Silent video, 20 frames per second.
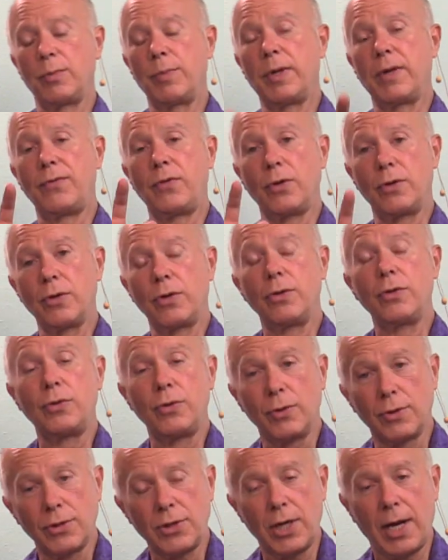But if you can do
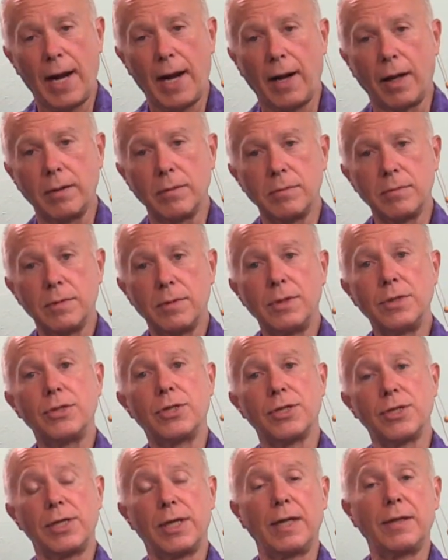dual channel
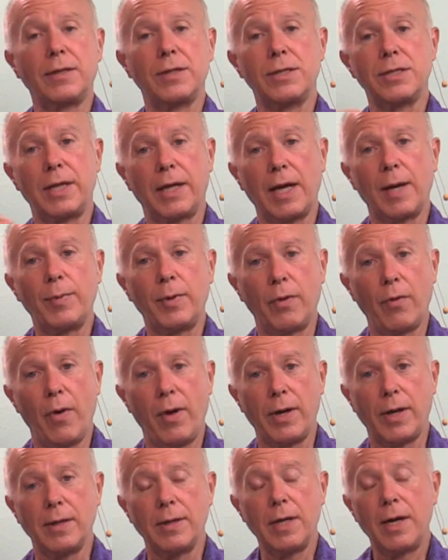just to get this thing up and
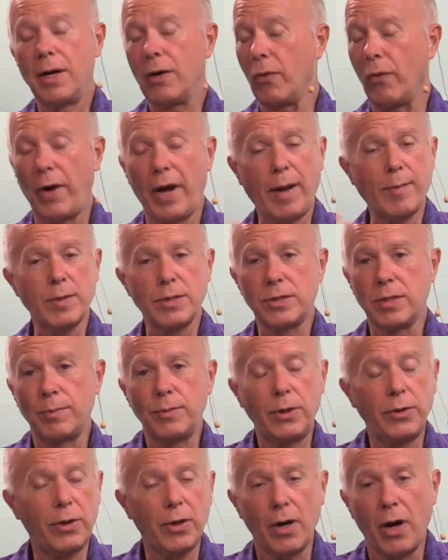running, RAM is
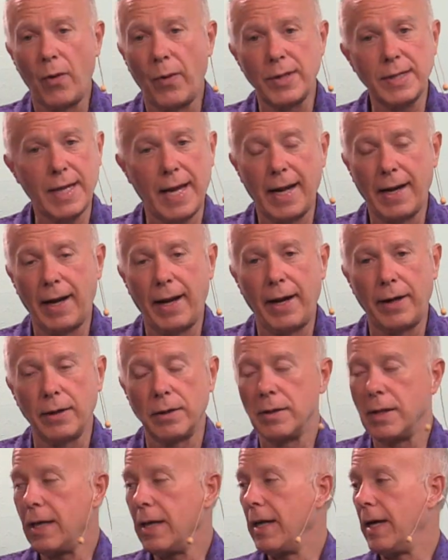something you can always add later.